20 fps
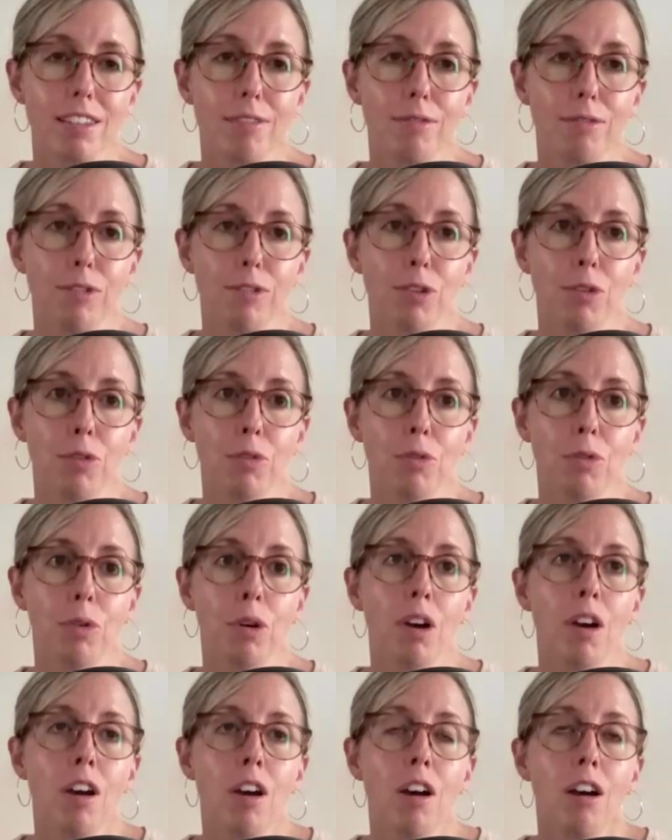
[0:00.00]
If
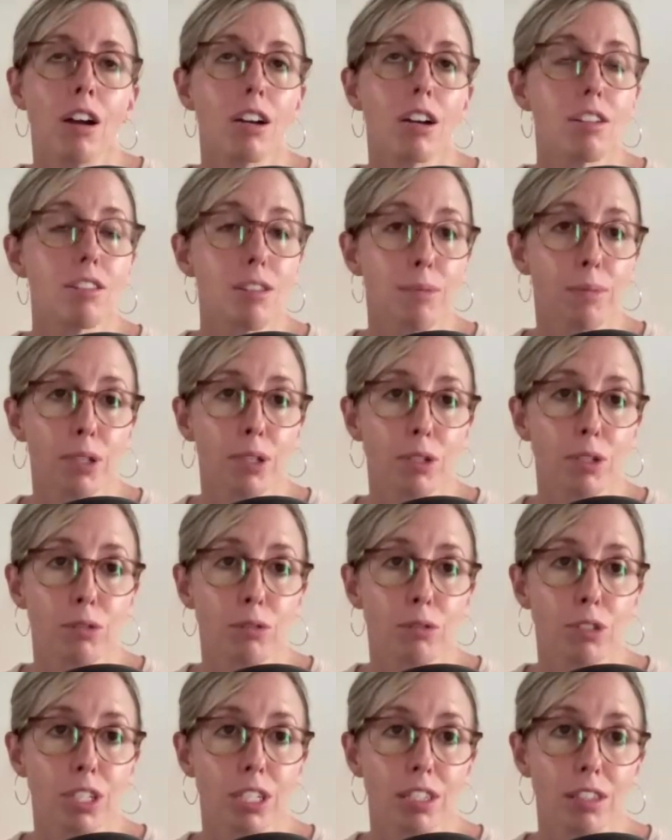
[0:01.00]
you are someone
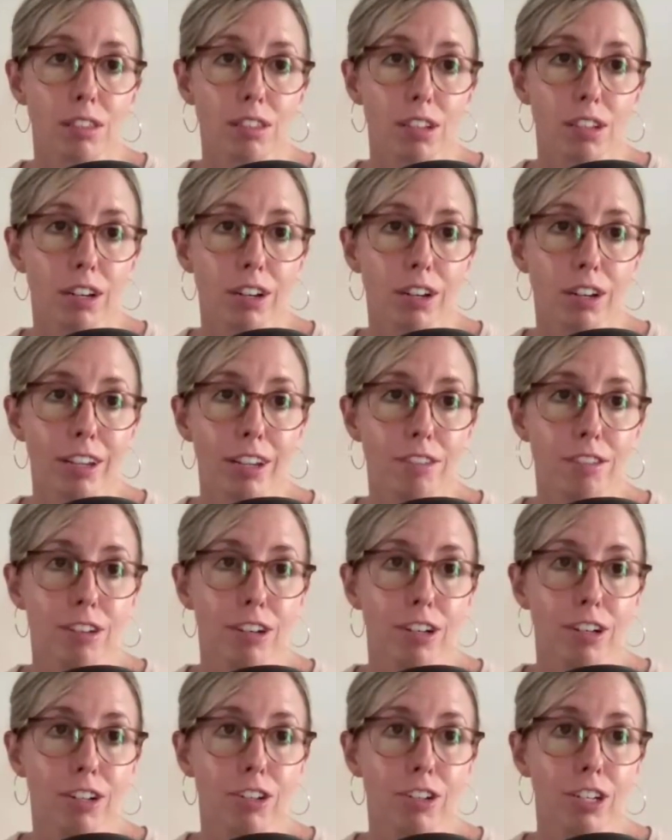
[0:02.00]
who's considering
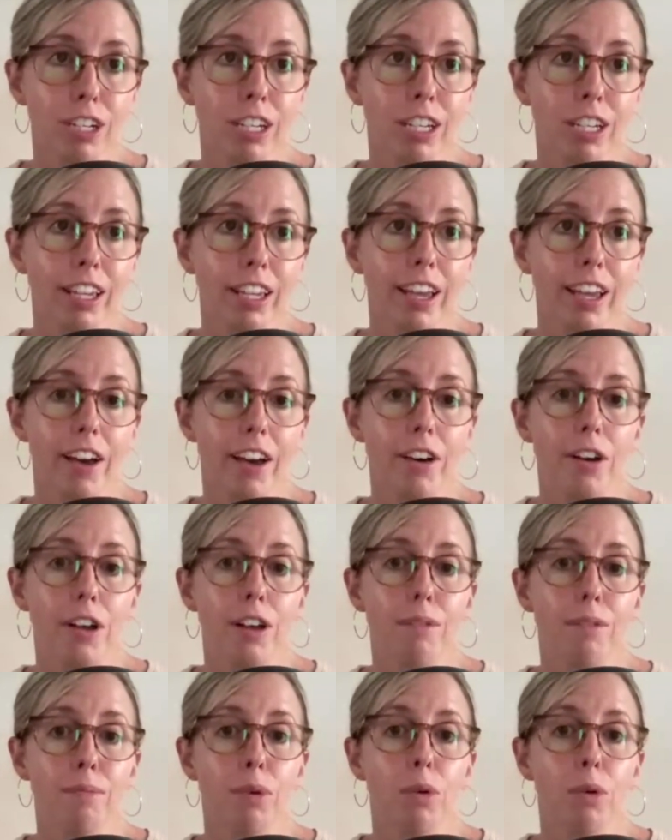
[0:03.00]
surgery,
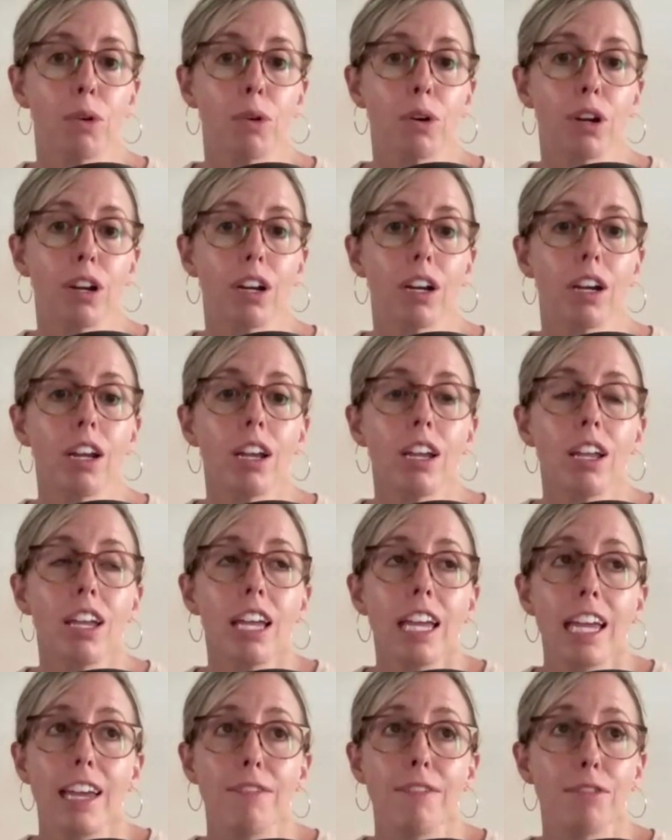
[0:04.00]
or
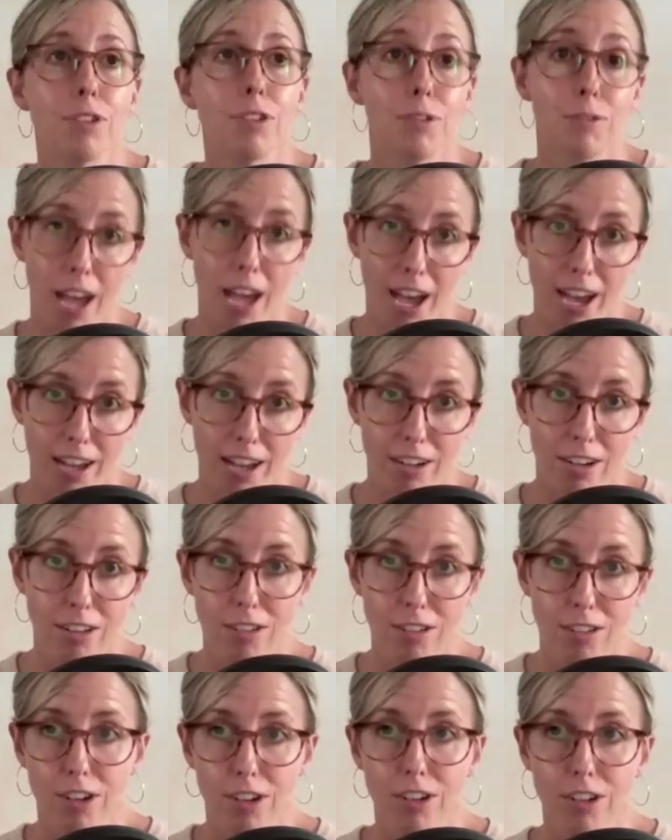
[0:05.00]
if you've
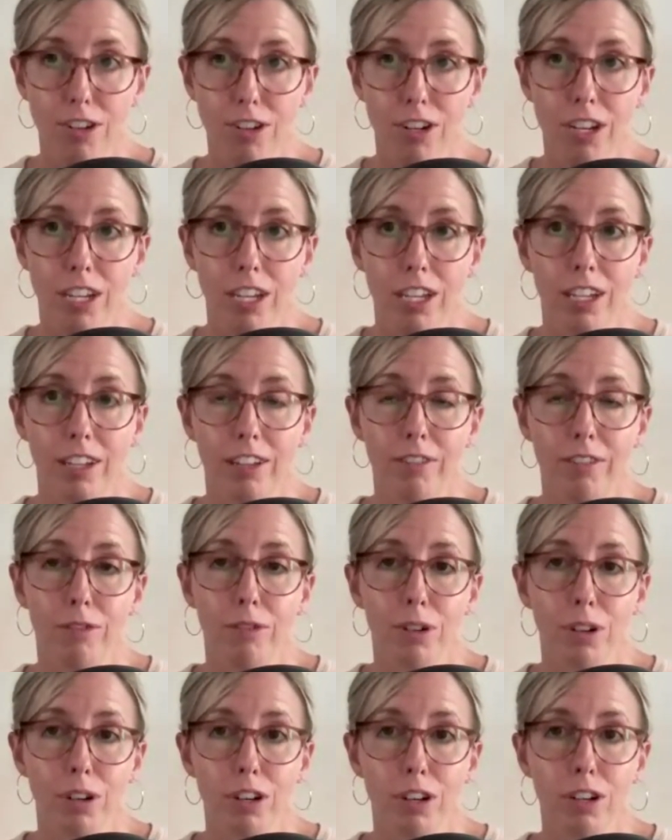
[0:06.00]
had surgery
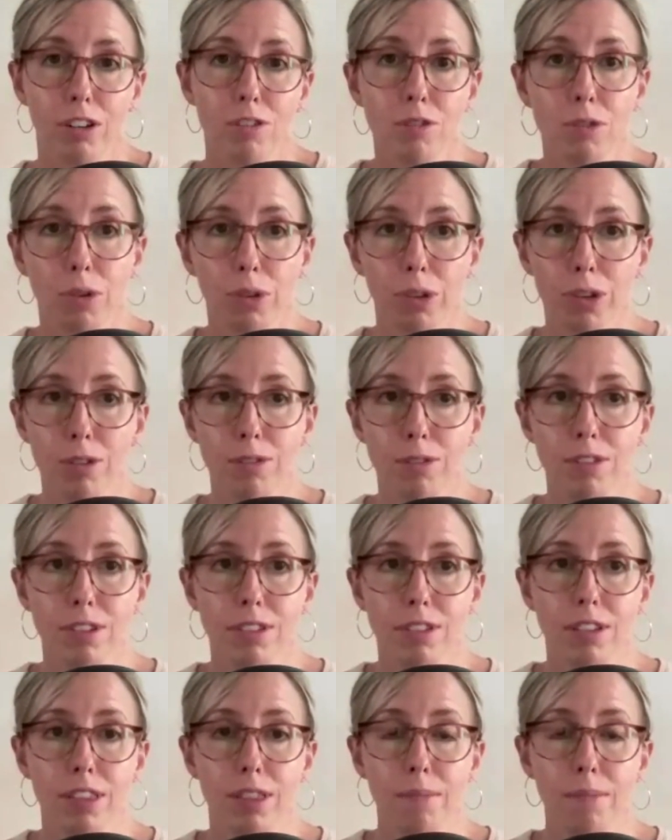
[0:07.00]
for your
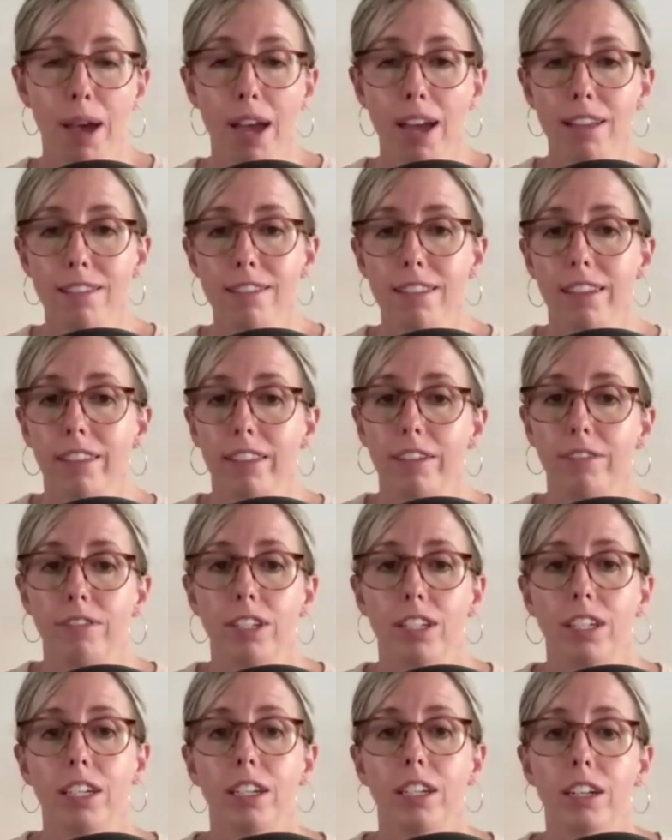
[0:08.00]
scoliosis in the past, I'd love
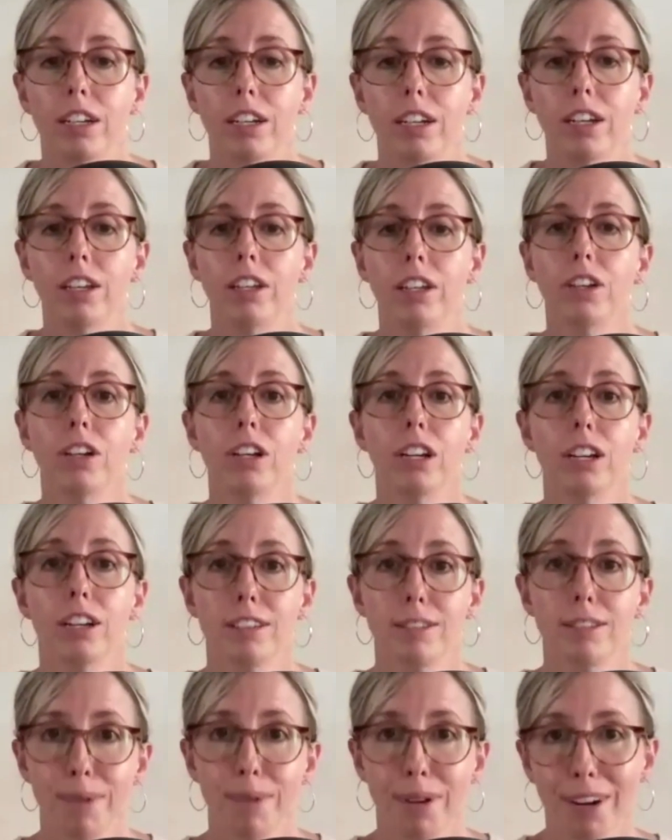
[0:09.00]
to hear your
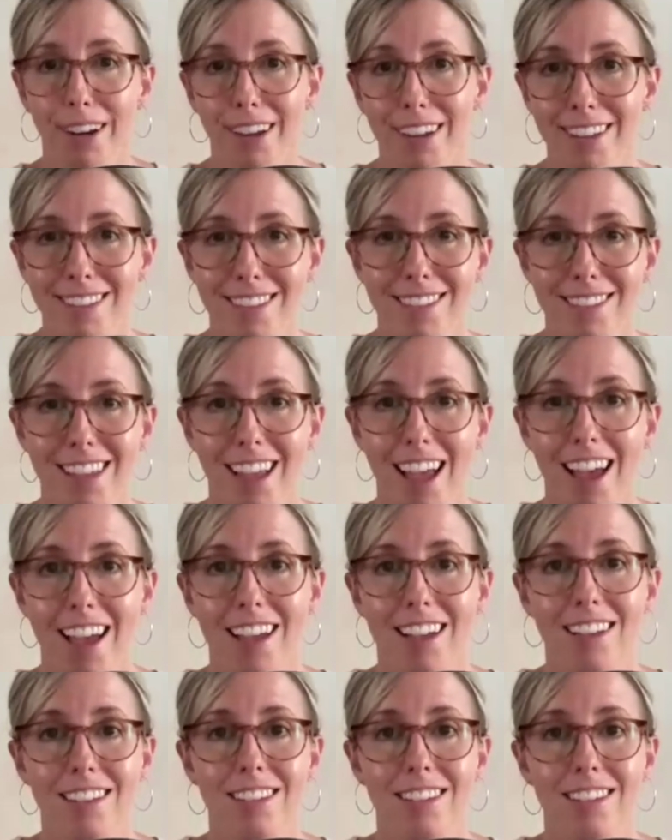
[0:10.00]
experience
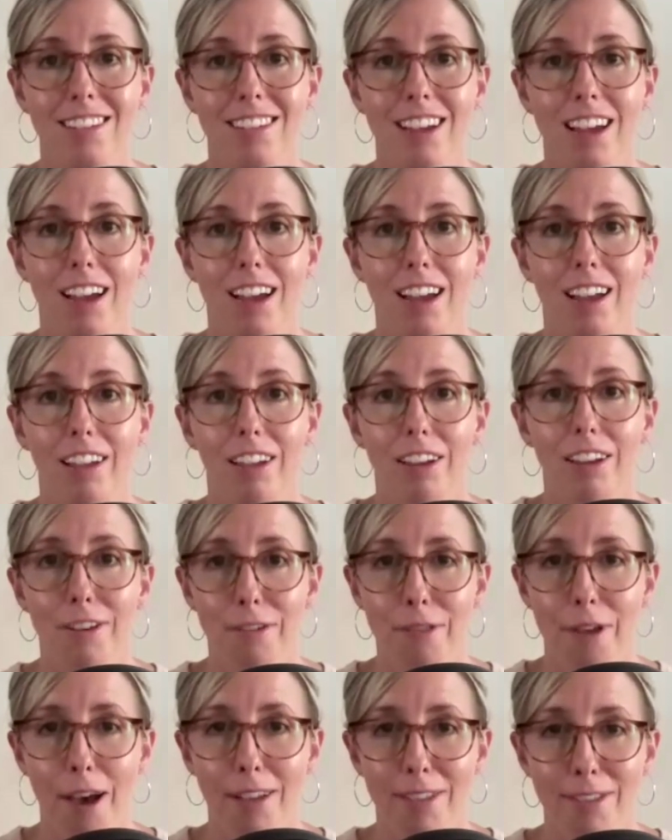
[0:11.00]
and your
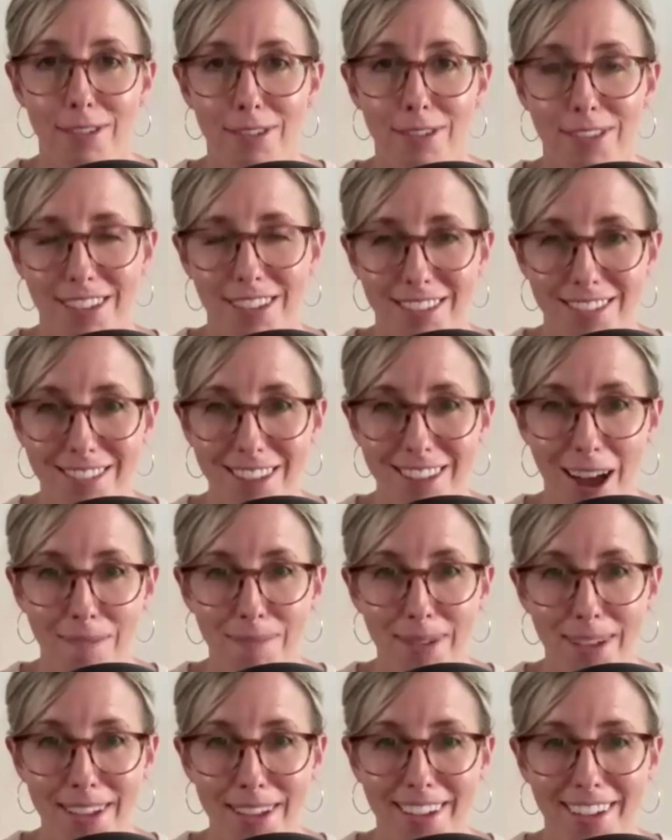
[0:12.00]
thoughts on this
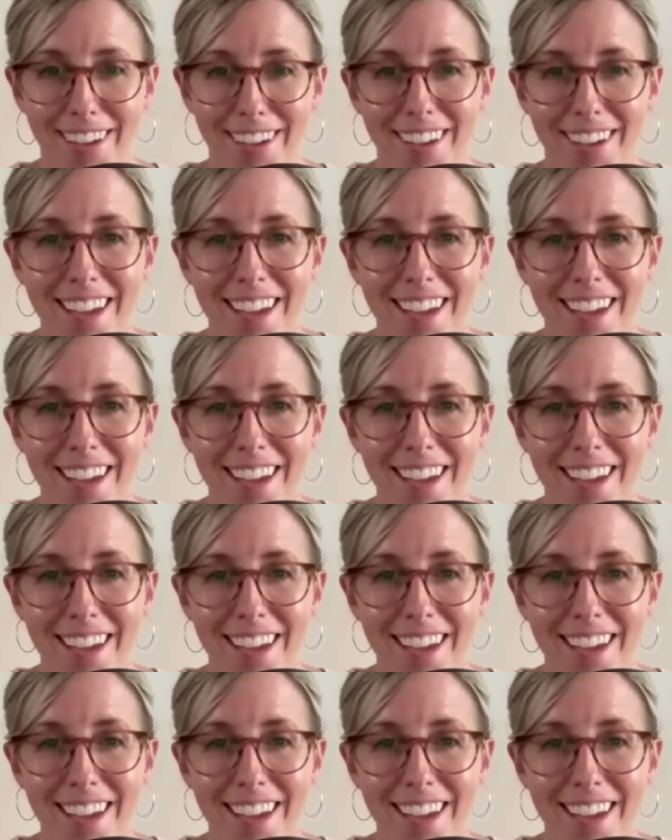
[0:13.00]
topic.